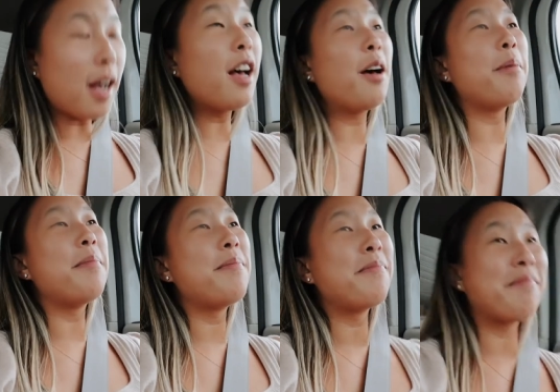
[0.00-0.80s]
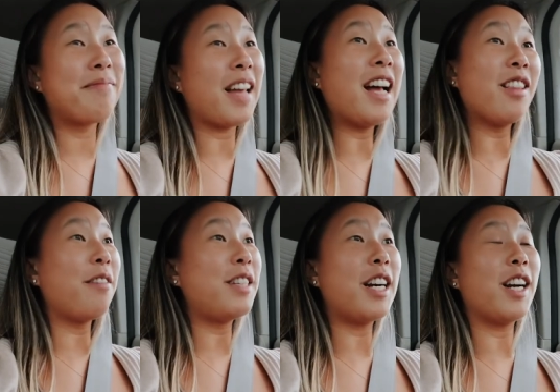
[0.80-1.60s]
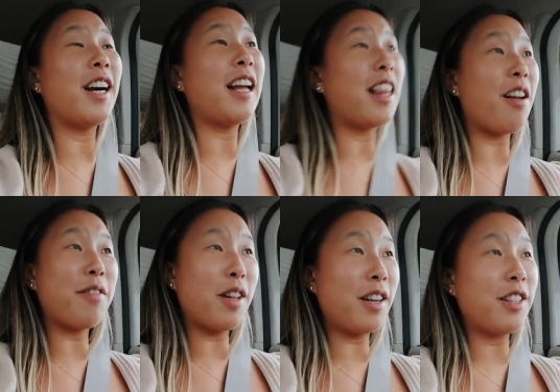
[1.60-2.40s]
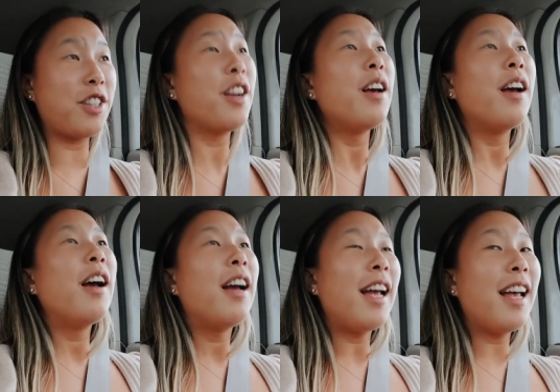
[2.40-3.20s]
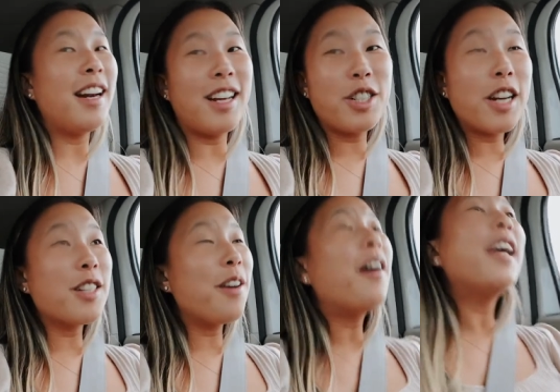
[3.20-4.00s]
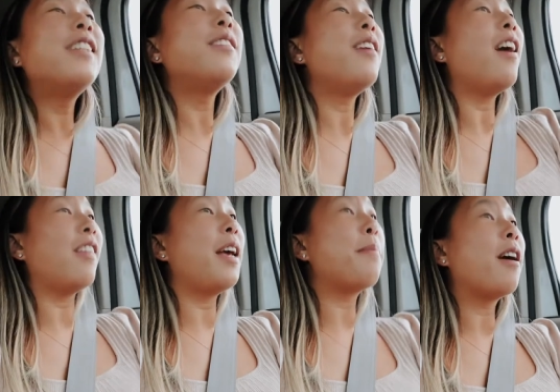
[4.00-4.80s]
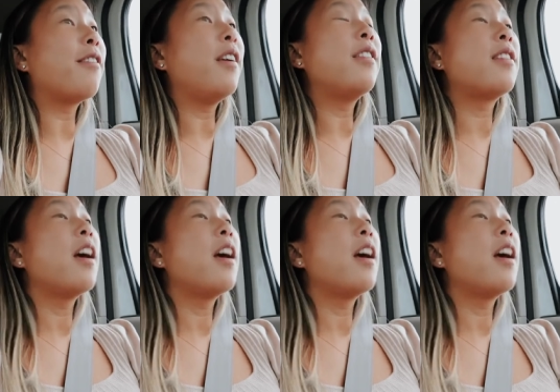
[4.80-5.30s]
Um, I love dinner, I love lunch. And as you guys know, I do not like breakfast.